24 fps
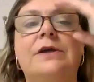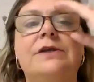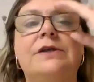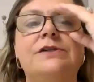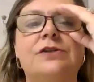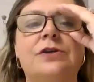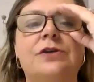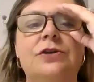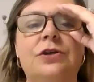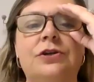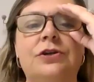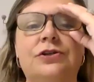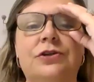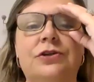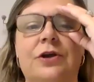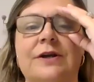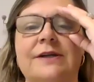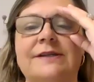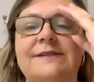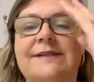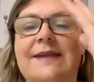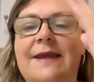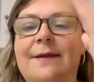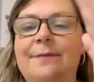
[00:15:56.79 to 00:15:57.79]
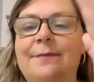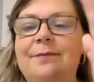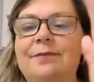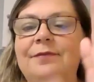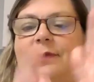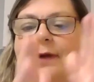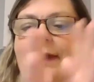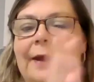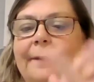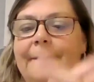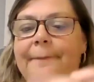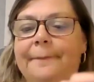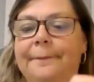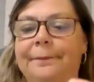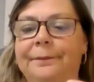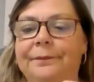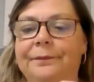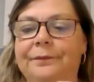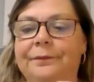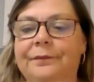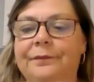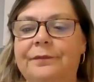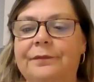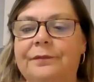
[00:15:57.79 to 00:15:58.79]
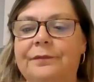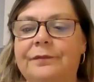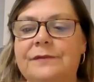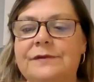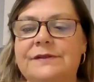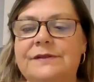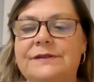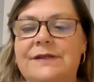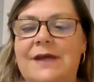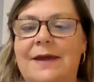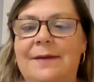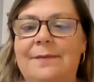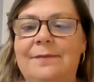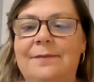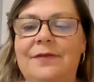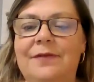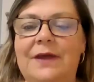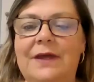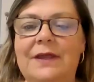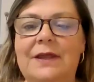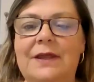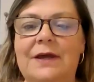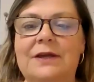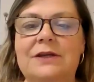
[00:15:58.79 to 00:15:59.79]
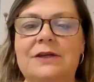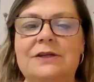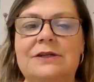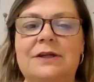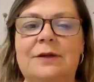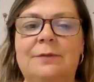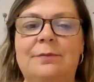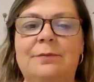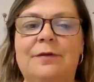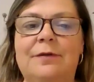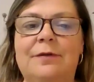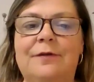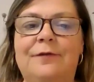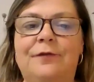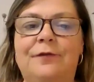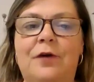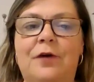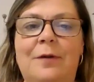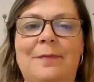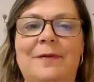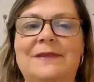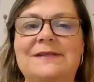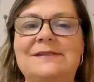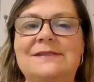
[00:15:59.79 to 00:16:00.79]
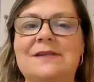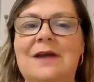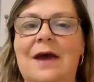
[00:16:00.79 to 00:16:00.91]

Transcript: So your turn, same thing. Same thing that you did before, but this